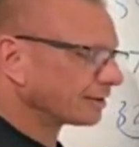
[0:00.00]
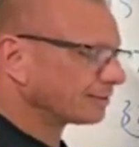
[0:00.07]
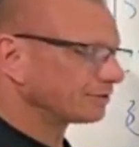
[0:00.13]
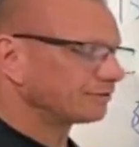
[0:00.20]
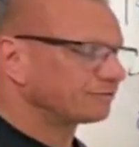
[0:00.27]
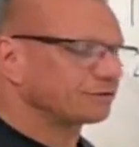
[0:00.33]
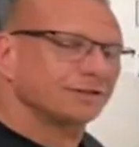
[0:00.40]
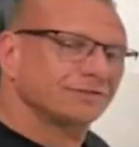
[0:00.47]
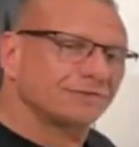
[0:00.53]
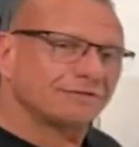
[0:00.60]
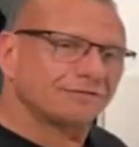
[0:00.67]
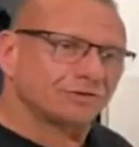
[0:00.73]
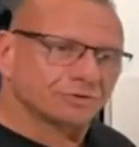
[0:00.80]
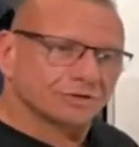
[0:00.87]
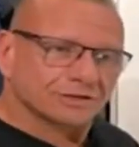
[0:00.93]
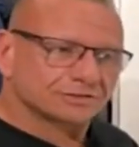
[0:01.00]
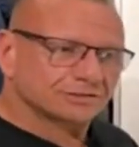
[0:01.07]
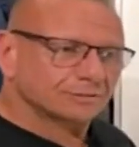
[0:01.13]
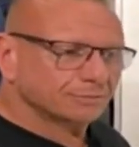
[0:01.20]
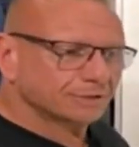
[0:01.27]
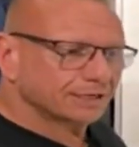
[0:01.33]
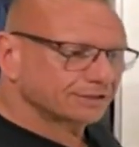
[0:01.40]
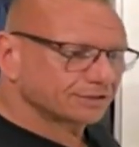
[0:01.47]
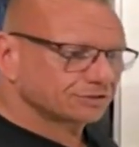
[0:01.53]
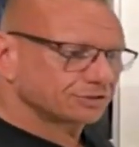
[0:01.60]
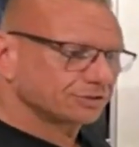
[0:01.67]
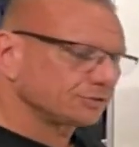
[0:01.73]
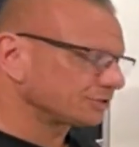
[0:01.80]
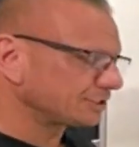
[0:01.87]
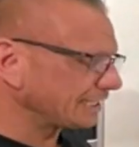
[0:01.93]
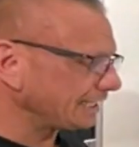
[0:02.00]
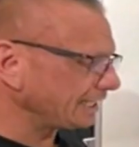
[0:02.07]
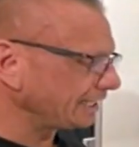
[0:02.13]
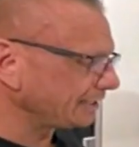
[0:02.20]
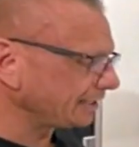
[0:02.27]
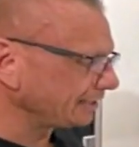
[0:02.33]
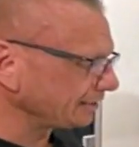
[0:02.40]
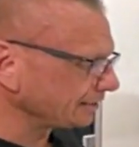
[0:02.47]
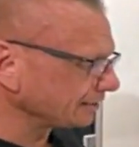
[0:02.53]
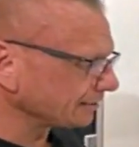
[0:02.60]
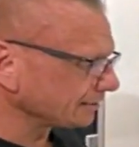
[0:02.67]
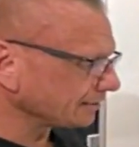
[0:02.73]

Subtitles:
grams. If you're not somebody that's used to eating,